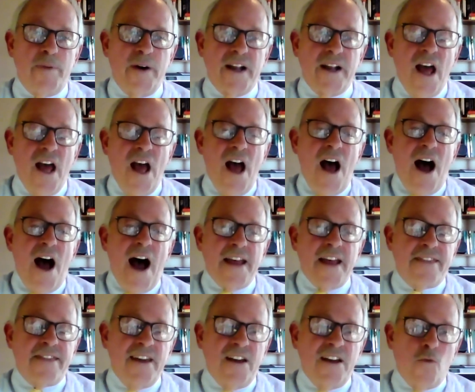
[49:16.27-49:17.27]
But I
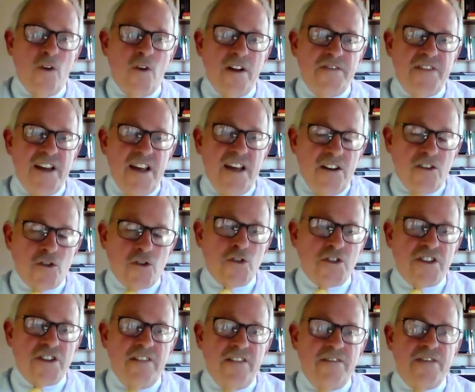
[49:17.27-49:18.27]
think one of the
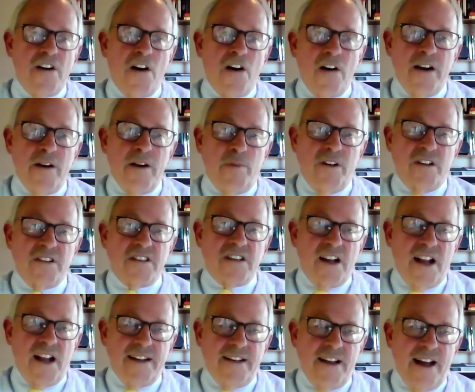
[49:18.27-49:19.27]
interesting variables that
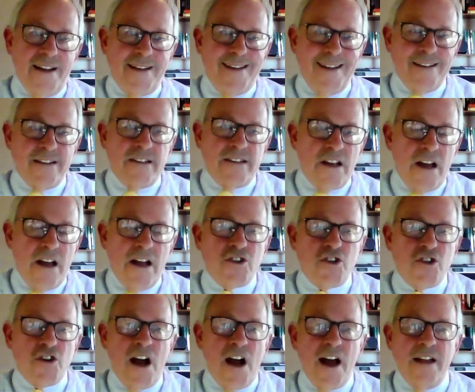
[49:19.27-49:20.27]
I, I didn't
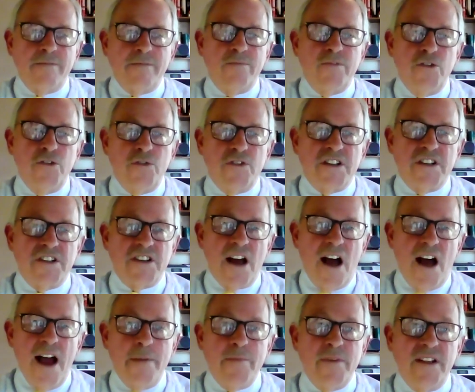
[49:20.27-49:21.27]
touch on due to
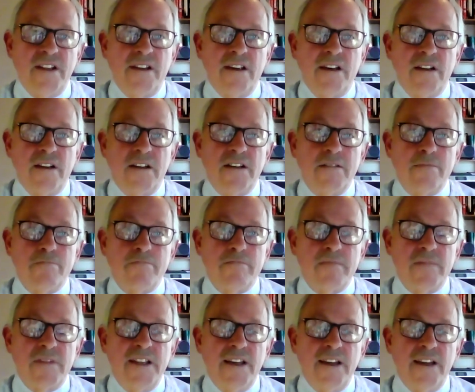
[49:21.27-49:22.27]
time in, in
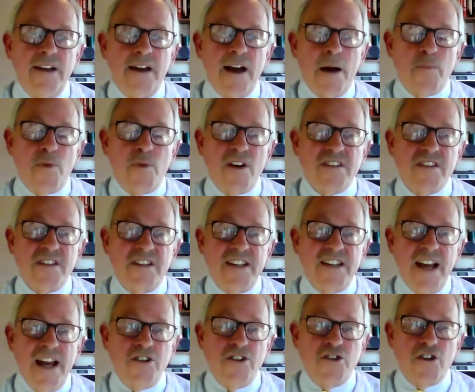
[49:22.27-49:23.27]
the uh,
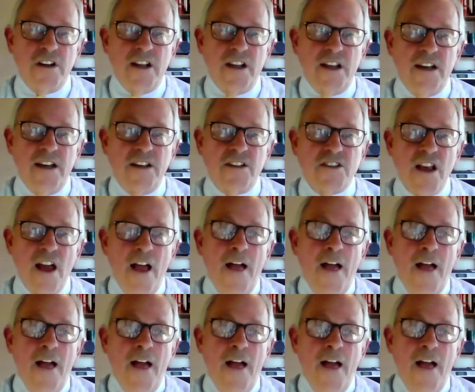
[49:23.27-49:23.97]
presentation is